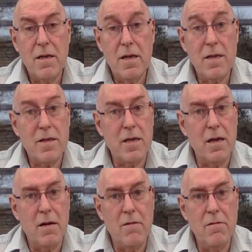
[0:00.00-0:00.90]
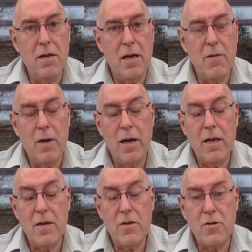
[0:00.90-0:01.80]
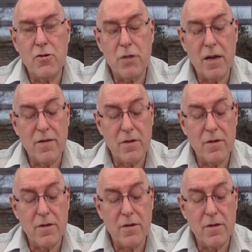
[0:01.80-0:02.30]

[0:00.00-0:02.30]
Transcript: "That's the only way to travel."